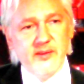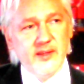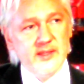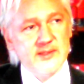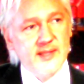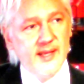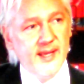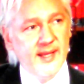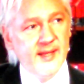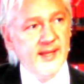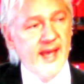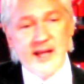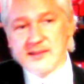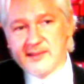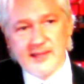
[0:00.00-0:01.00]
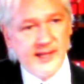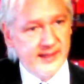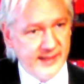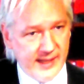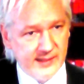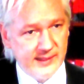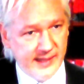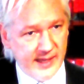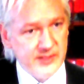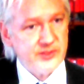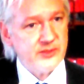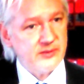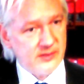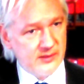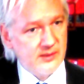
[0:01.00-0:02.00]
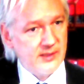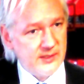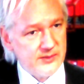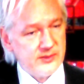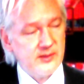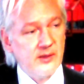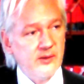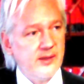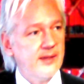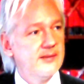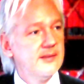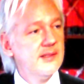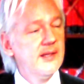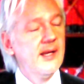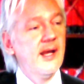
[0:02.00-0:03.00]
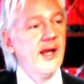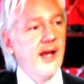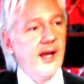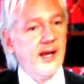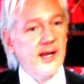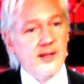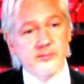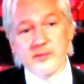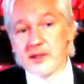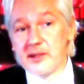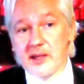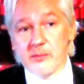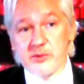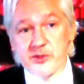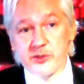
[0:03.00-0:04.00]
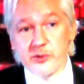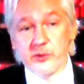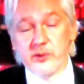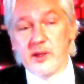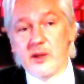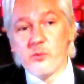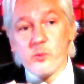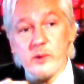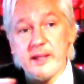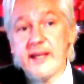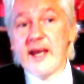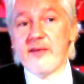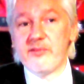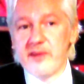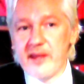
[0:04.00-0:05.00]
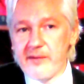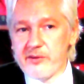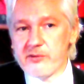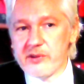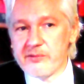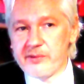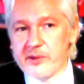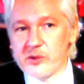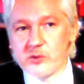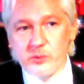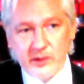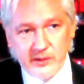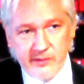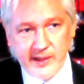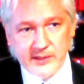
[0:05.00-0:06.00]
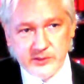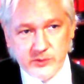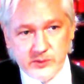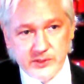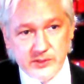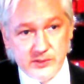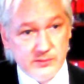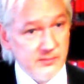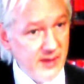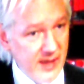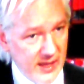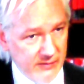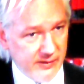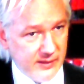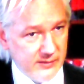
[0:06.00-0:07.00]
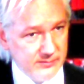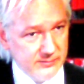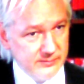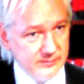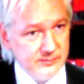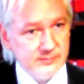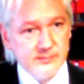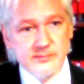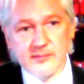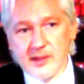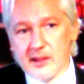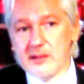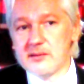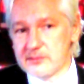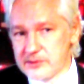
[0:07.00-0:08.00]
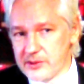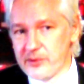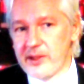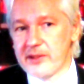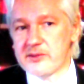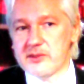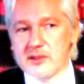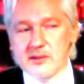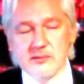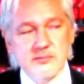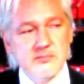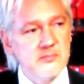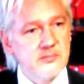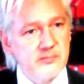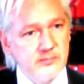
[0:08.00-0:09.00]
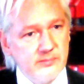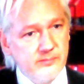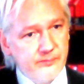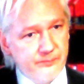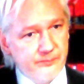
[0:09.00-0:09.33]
even is there any outstanding allegations okay. of this. Okay. Uh, number two, we have never revealed one of our sources, ever. So that's a today you